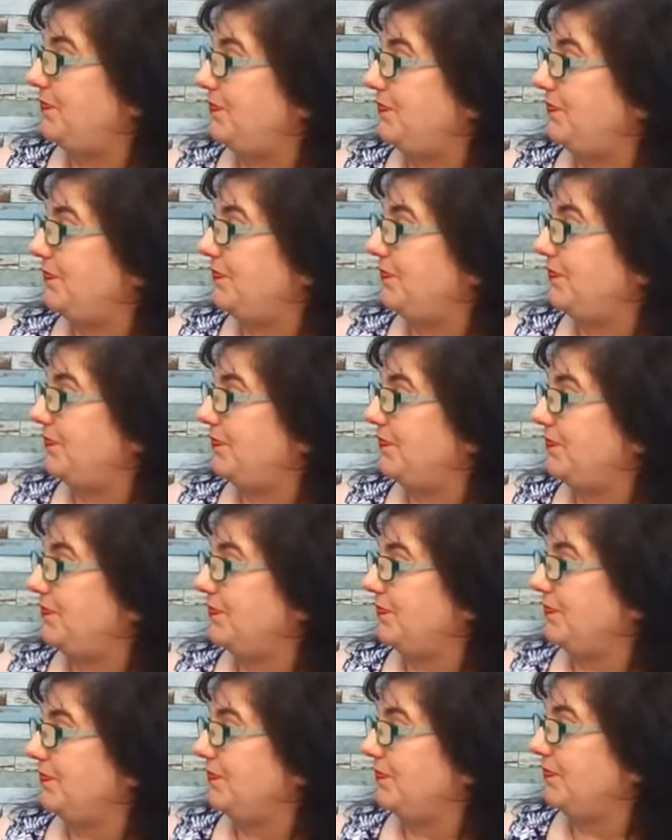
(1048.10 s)

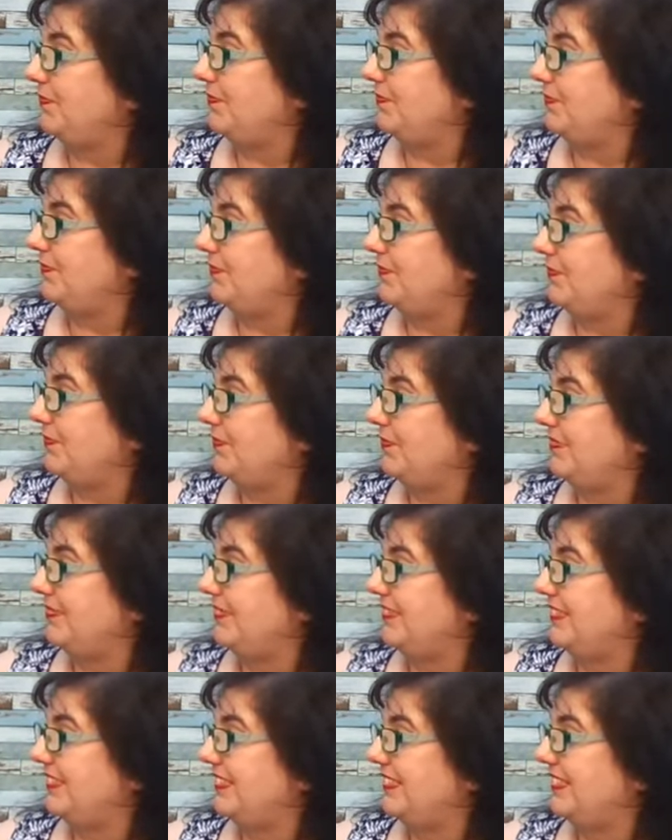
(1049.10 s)

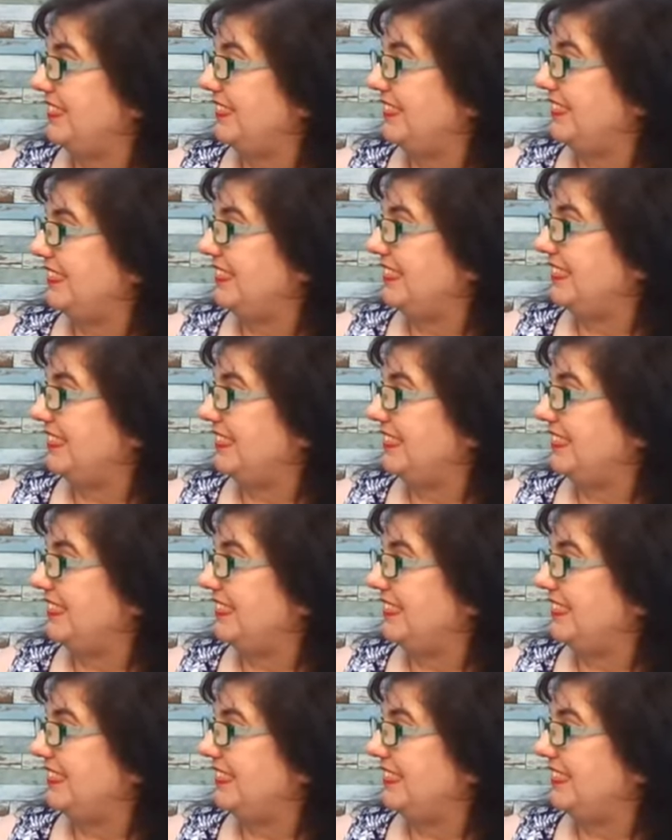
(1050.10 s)
(silent)